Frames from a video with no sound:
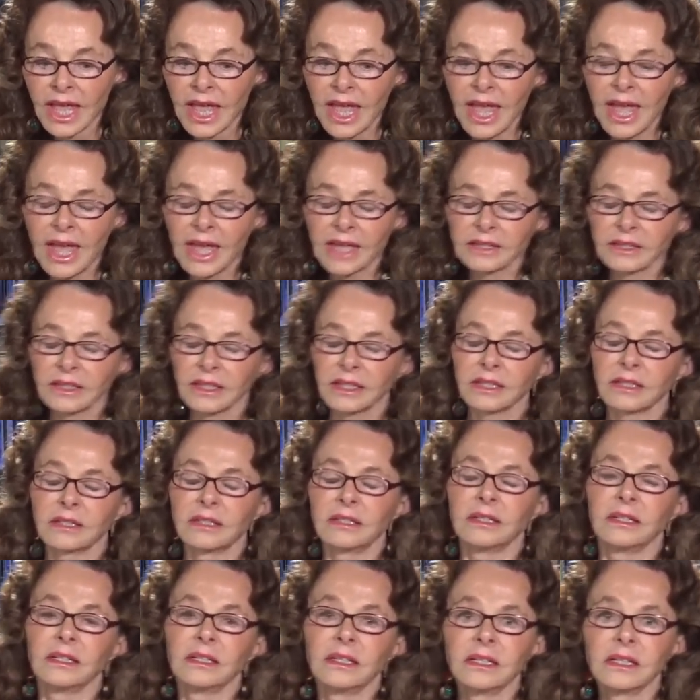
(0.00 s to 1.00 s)
And
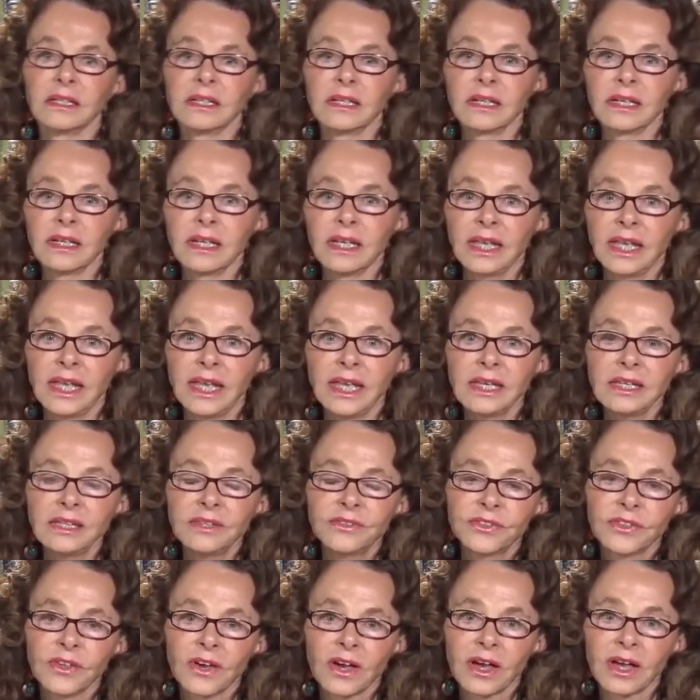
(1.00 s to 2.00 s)
he
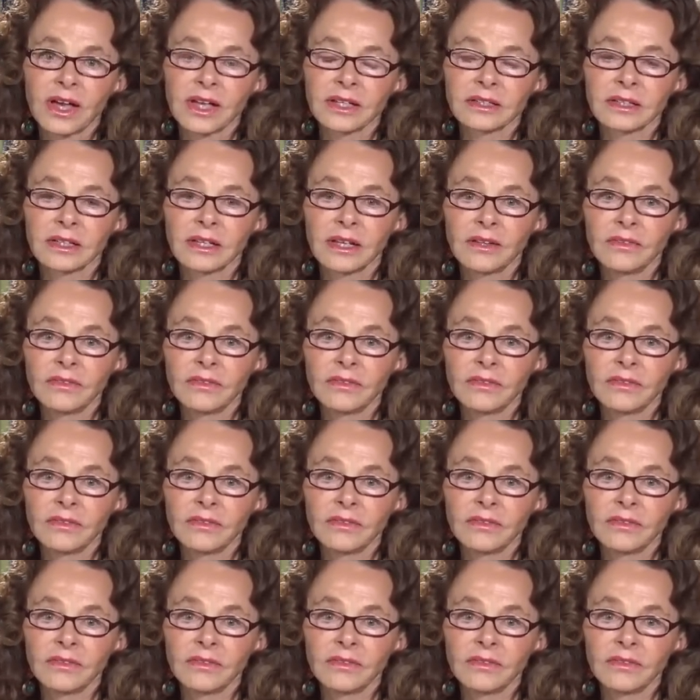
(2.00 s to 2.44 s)
thought